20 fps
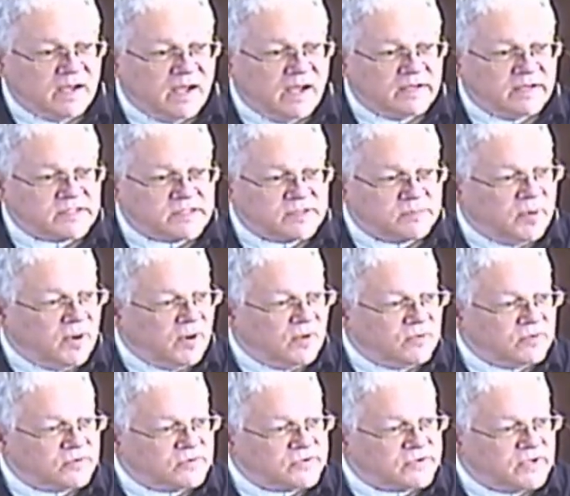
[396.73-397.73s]
I
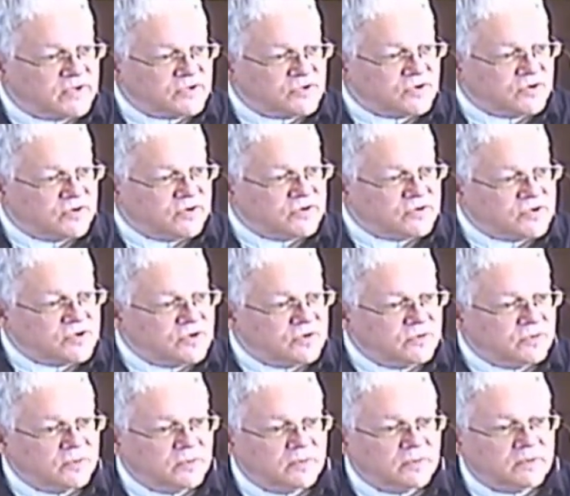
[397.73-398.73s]
suppose, that you could
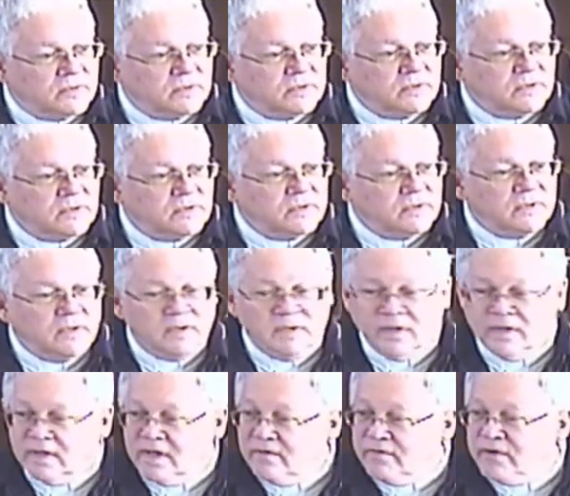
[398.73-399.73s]
do
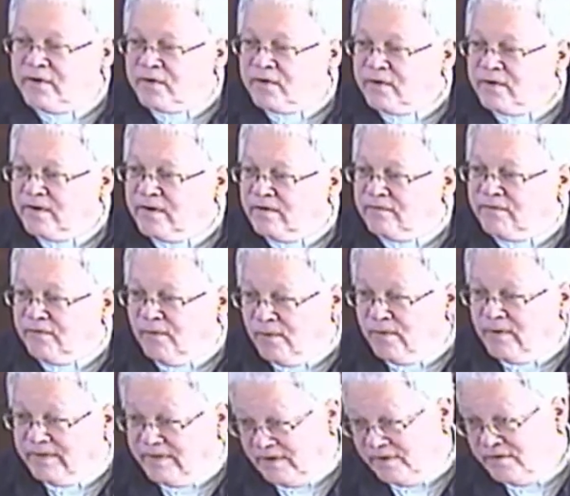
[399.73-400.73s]
if you couldn't
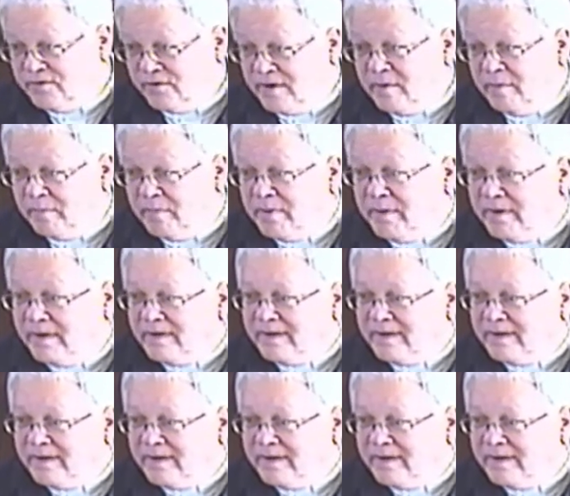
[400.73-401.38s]
afford the trip.